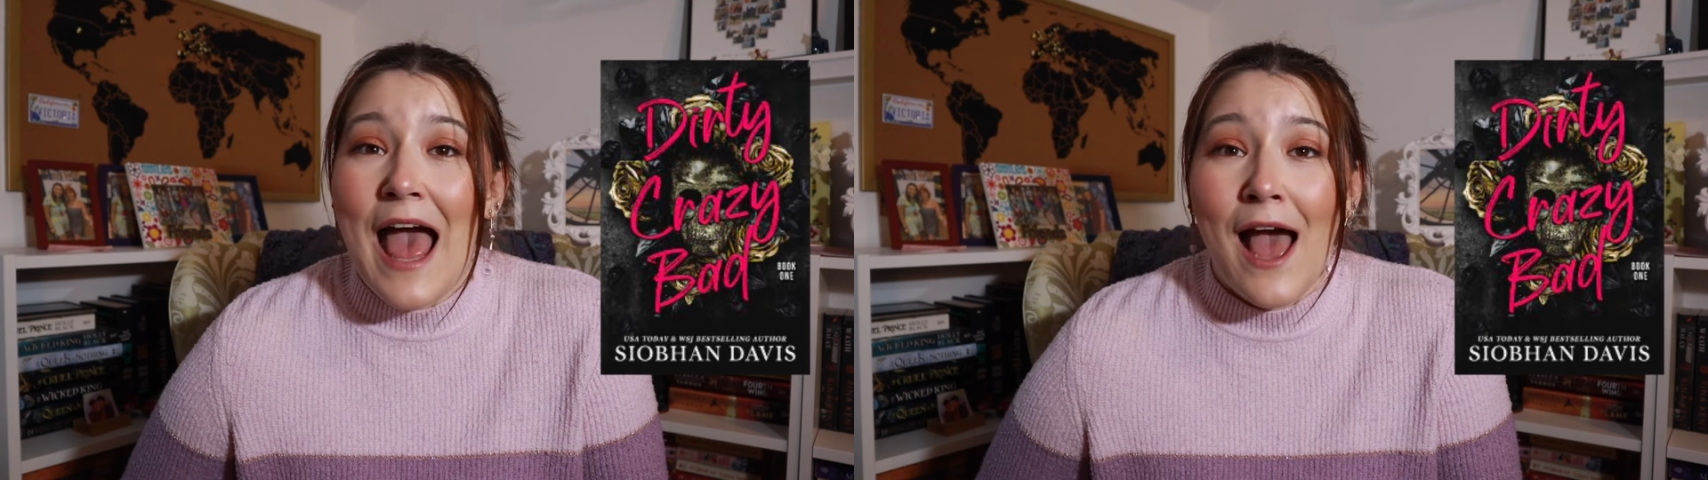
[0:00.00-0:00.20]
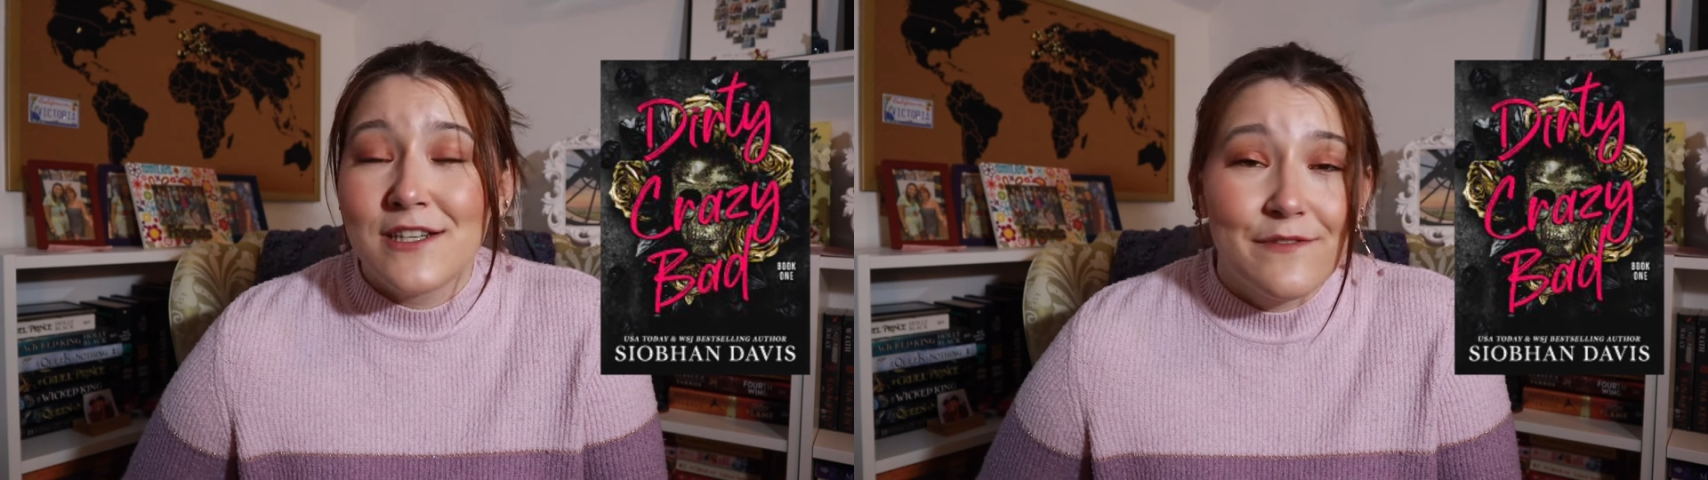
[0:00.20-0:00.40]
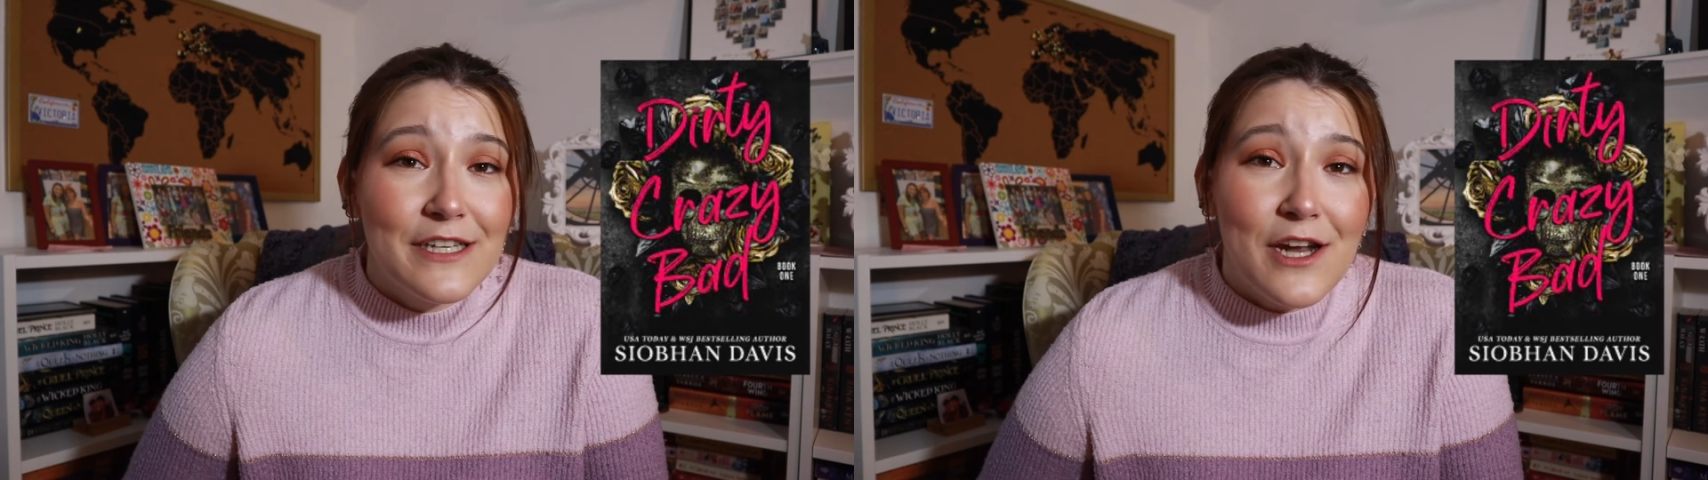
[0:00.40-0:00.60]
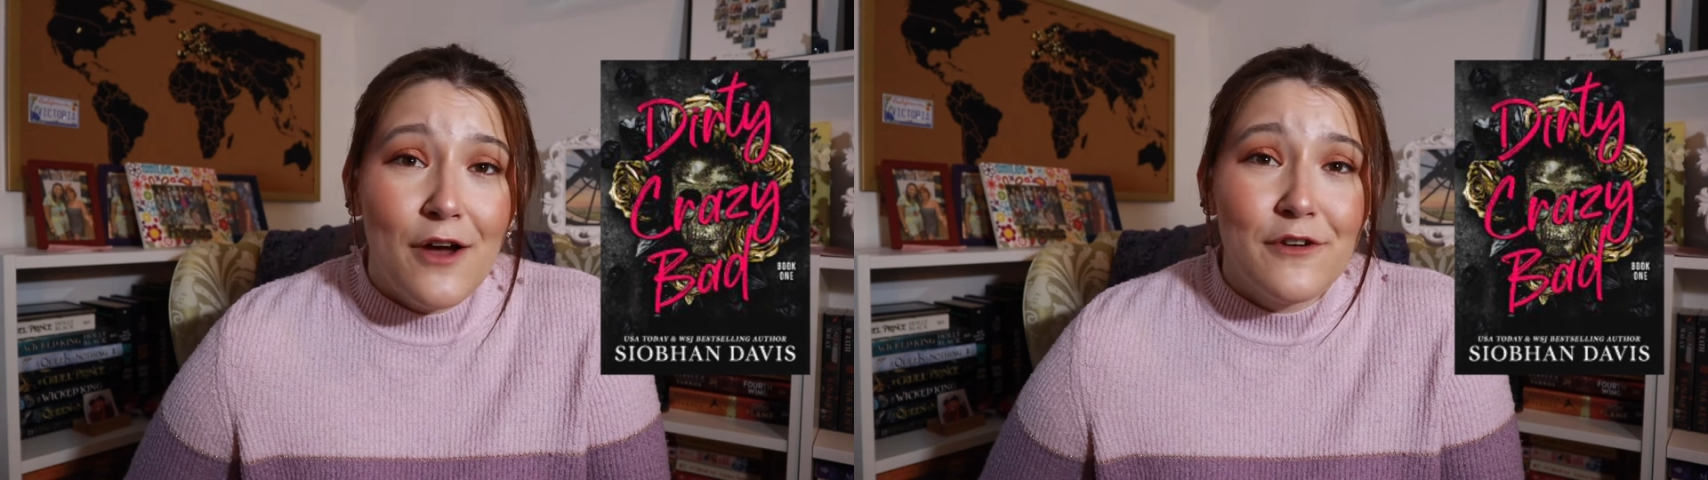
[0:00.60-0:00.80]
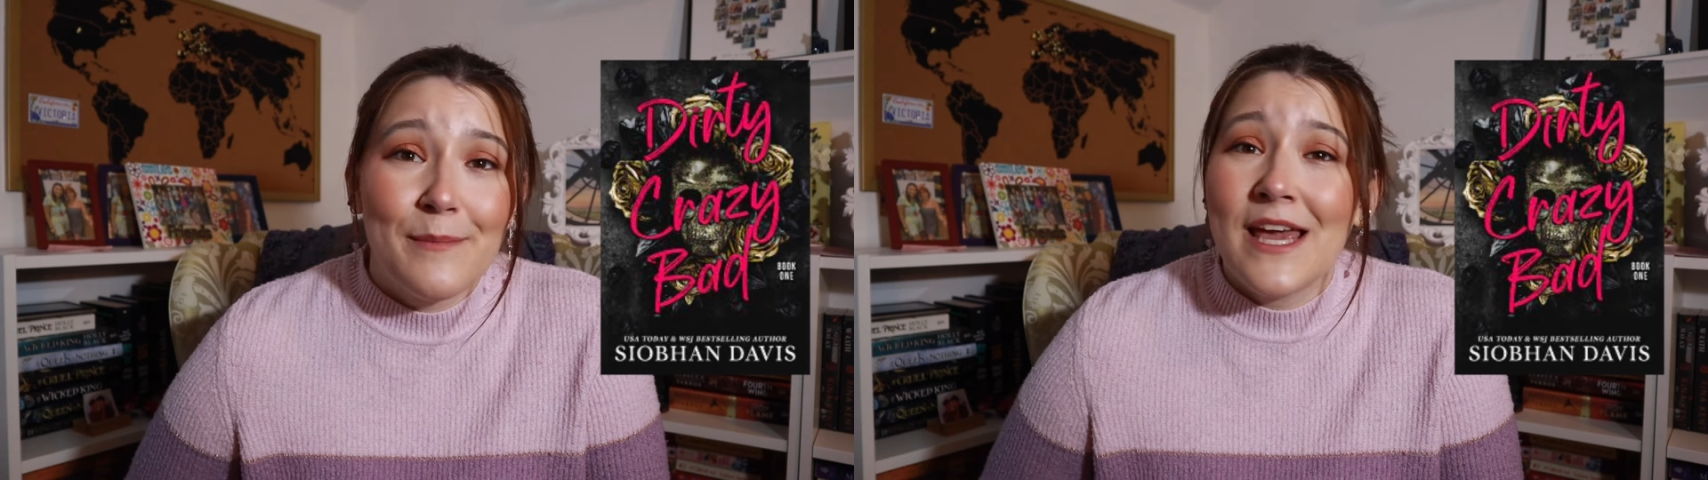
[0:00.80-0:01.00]
actively
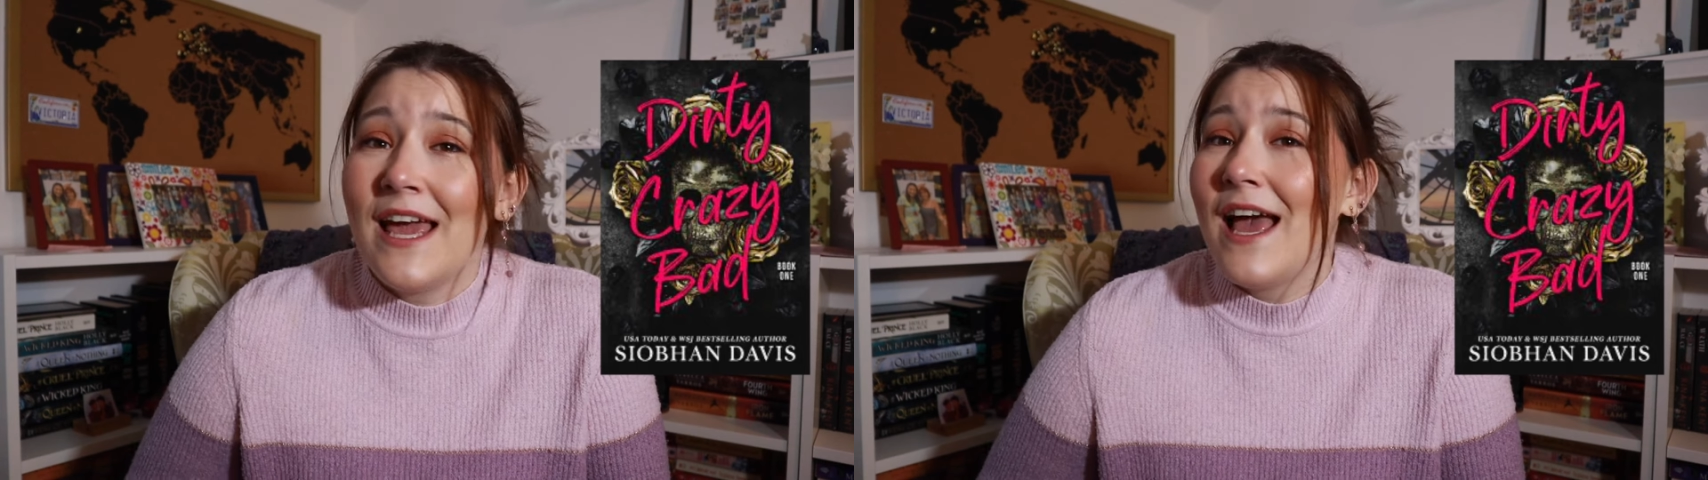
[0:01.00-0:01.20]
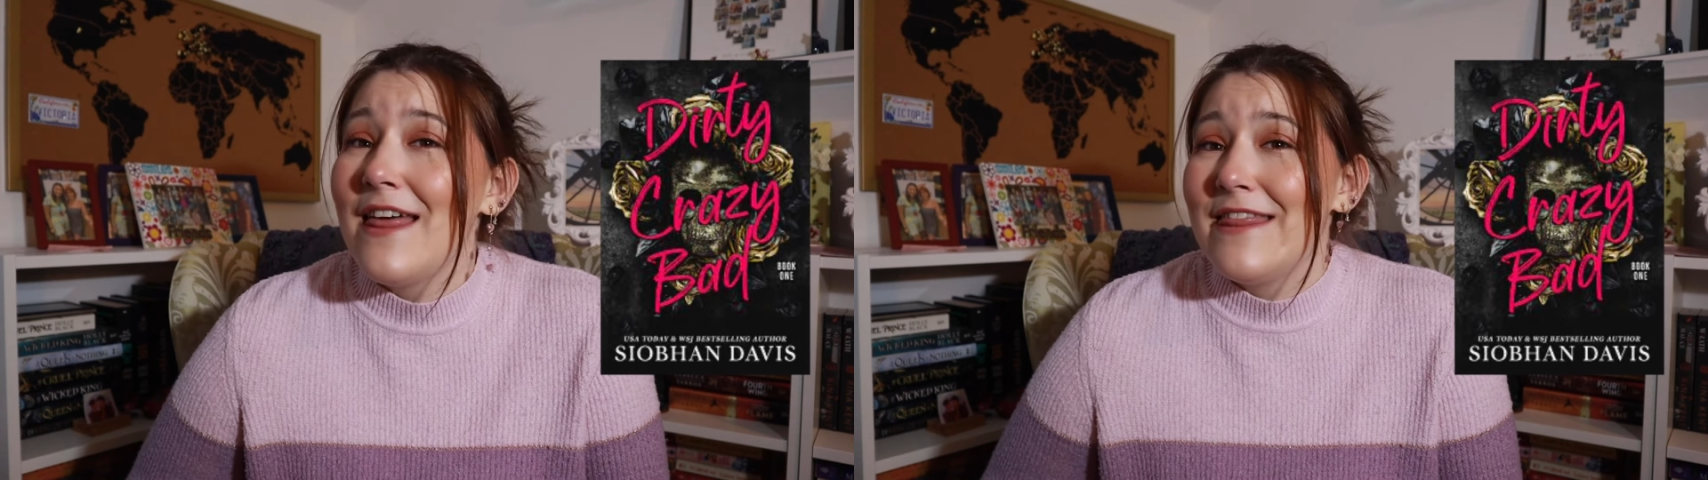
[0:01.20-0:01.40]
not for me.